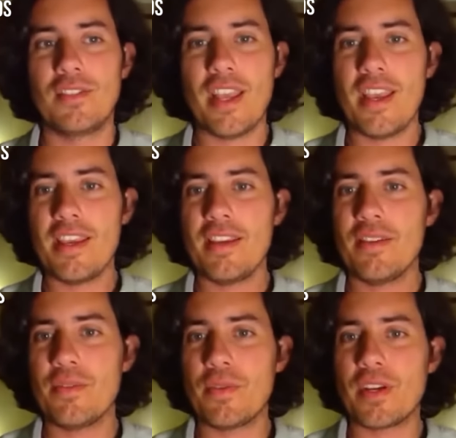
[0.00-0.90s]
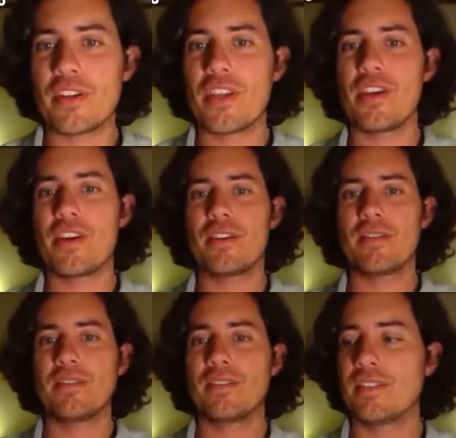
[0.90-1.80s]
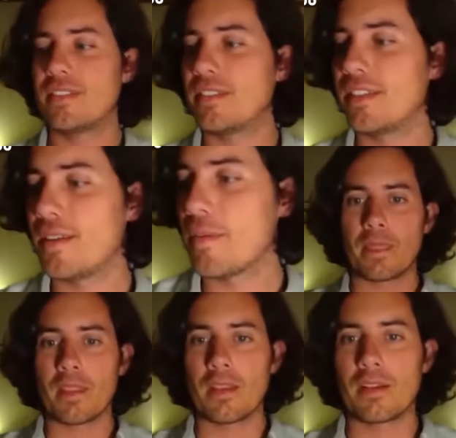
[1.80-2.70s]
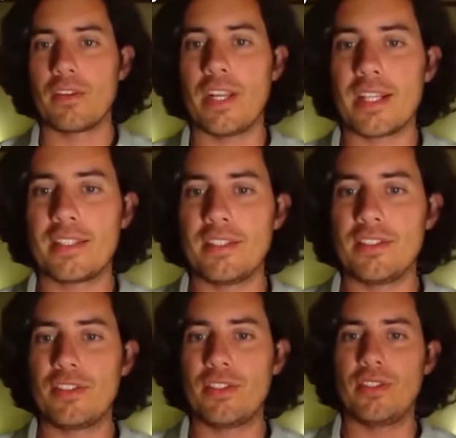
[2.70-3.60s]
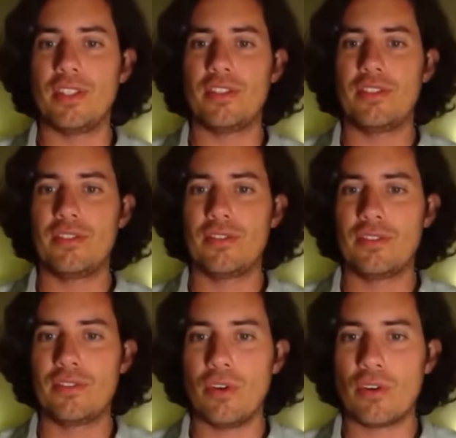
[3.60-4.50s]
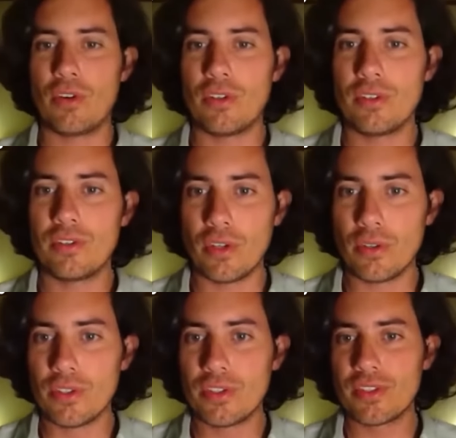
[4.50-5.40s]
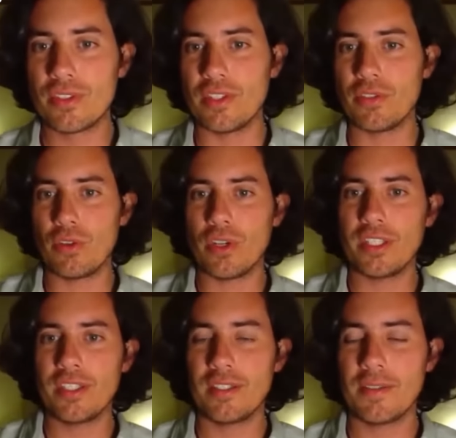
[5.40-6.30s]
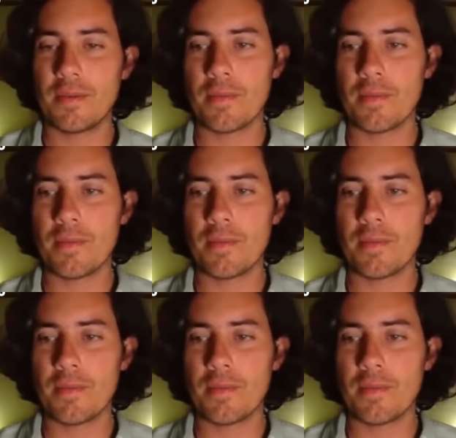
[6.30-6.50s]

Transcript: Today, we are here connecting to the toro, torus, the toroid,